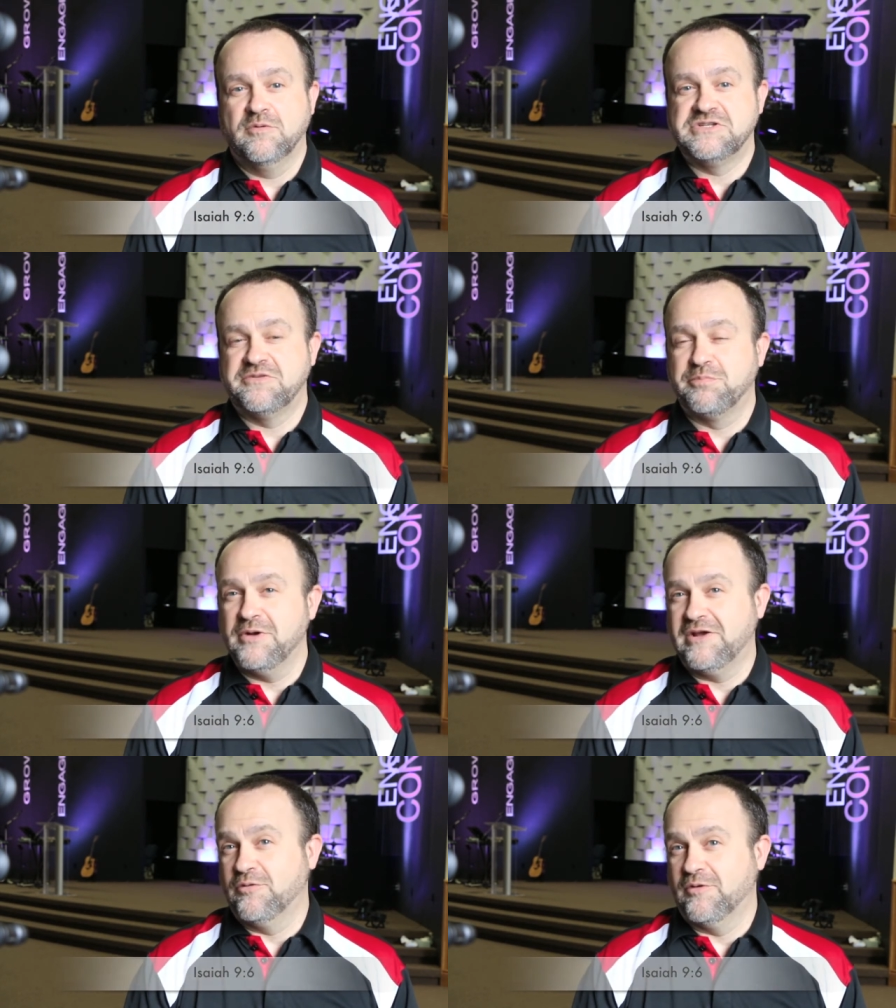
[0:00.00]
which is
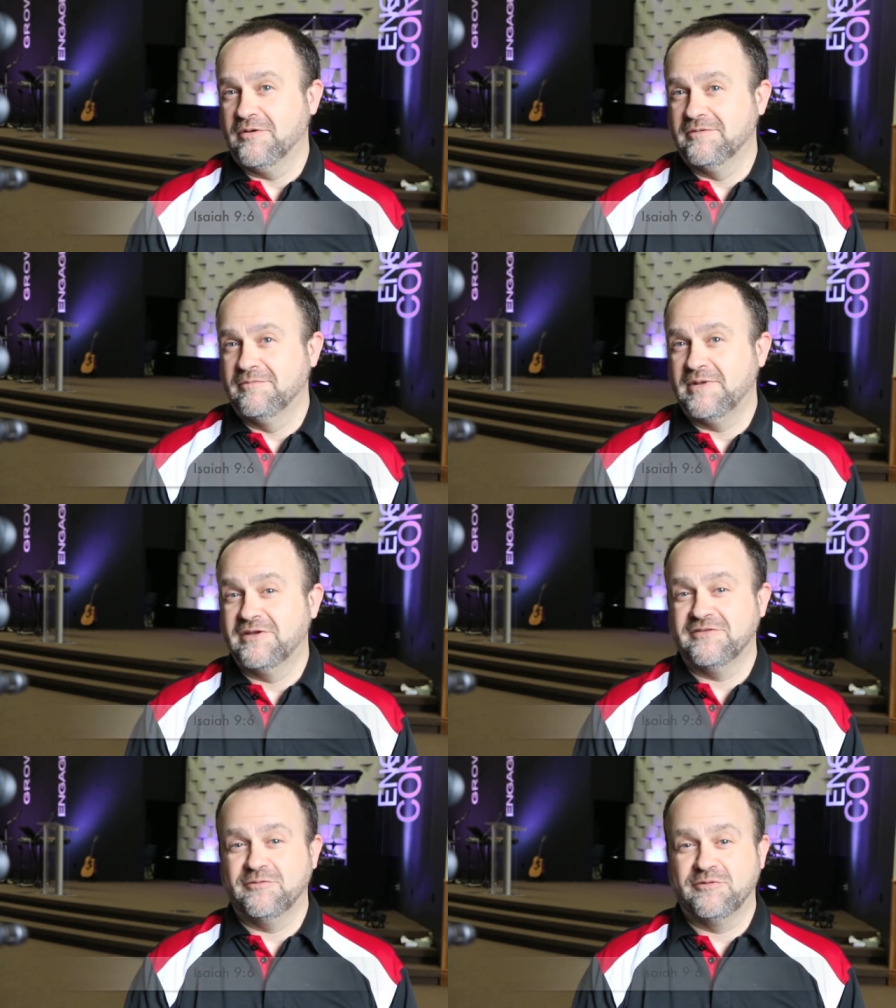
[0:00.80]
pretty cool
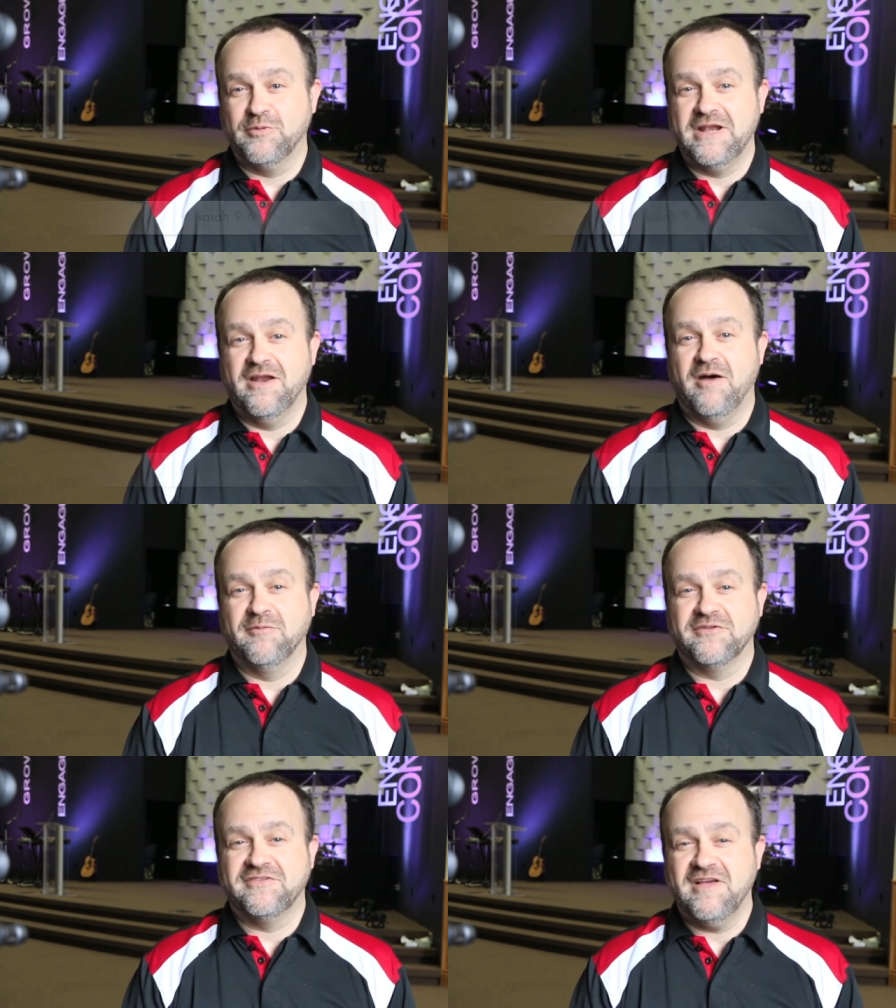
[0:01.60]
because it was written
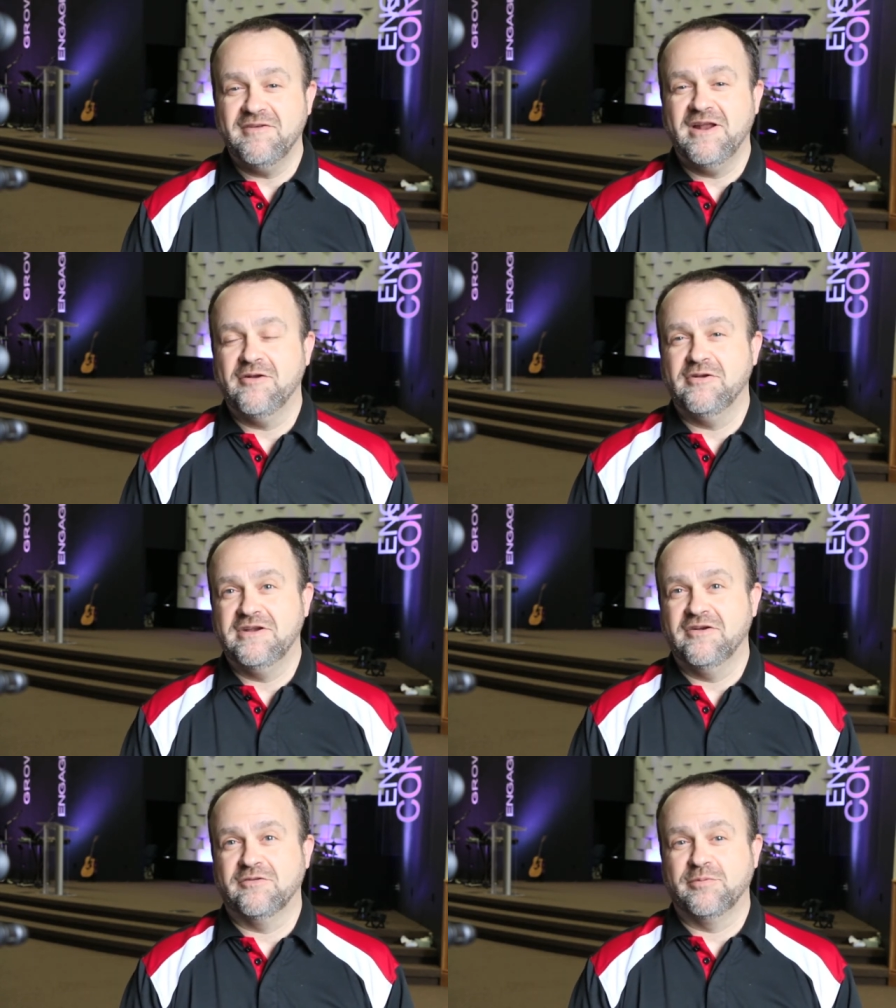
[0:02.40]
almost
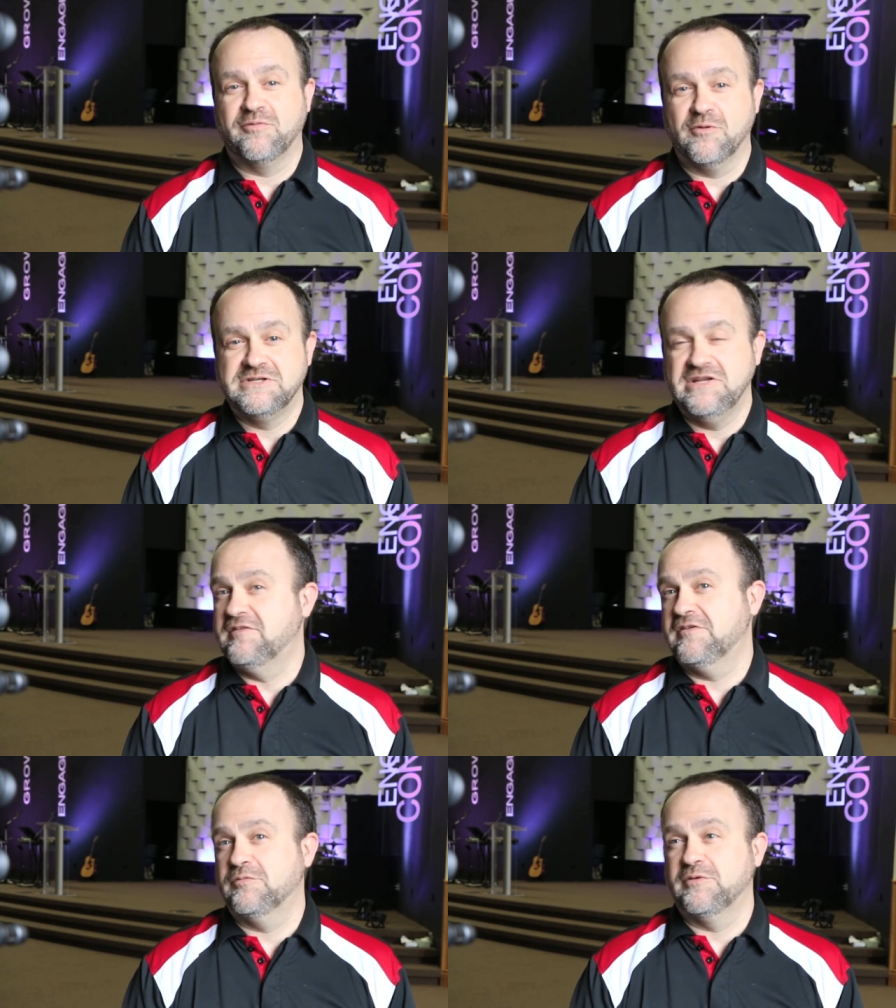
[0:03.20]
700 years before
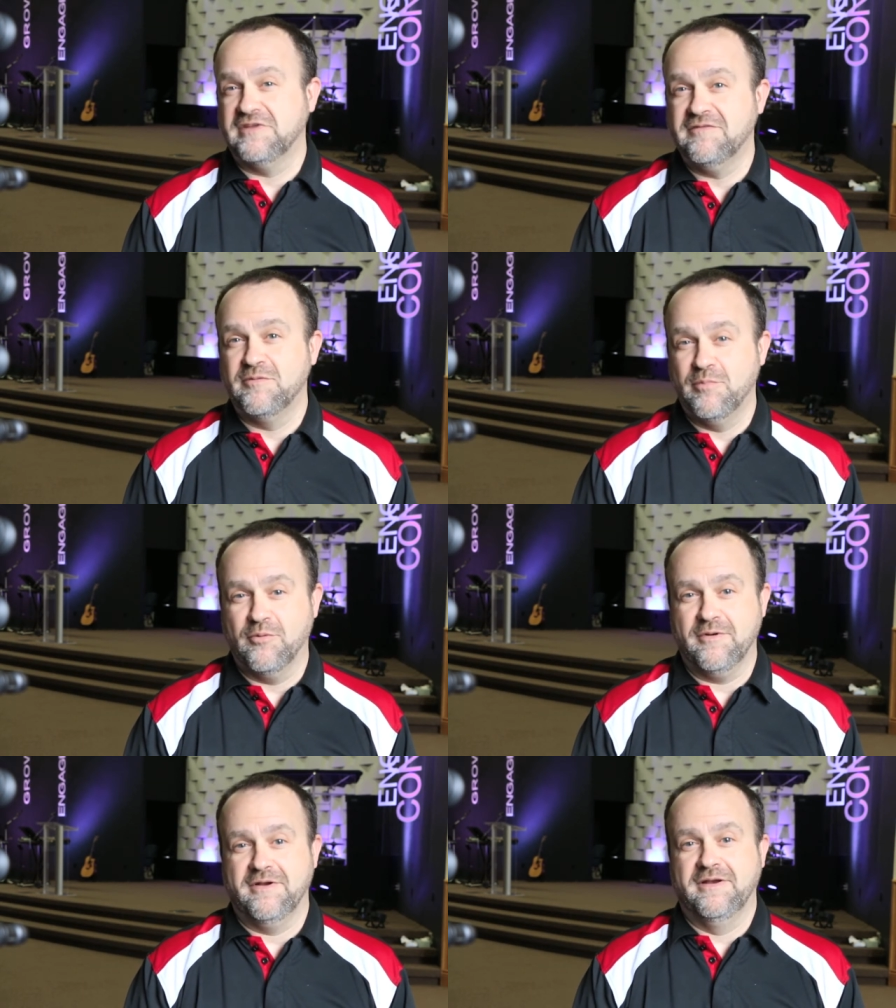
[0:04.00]
Jesus was even
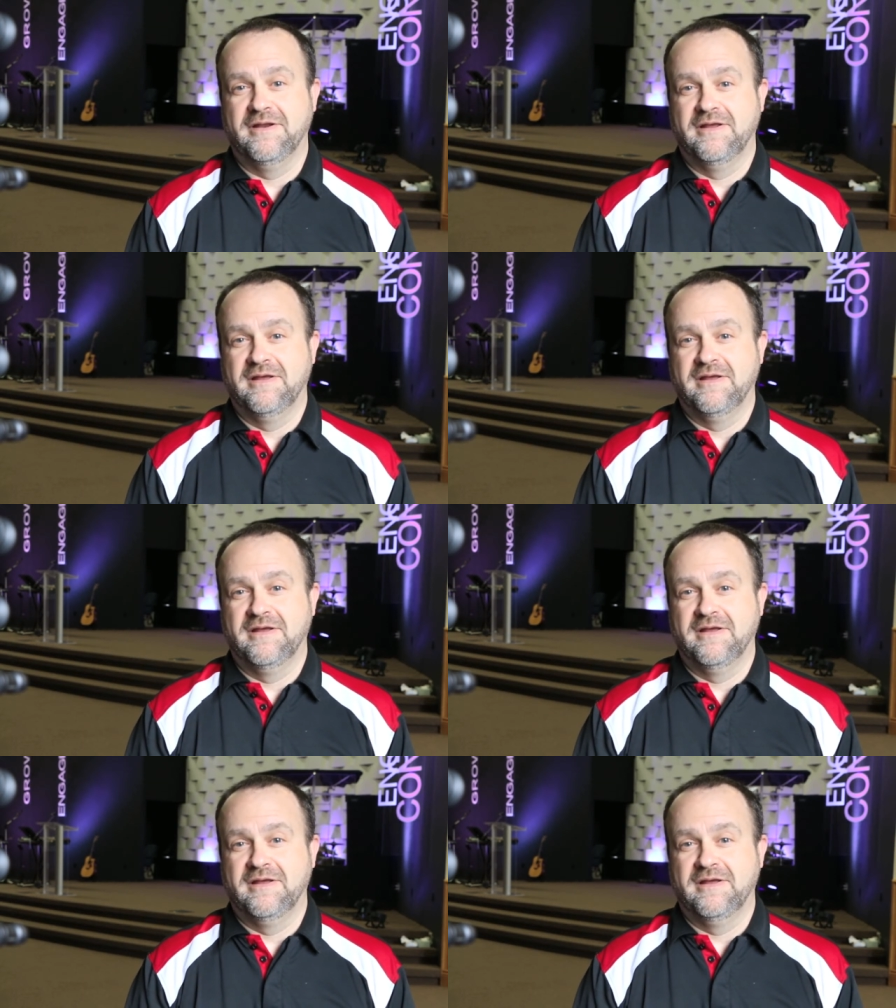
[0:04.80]
born.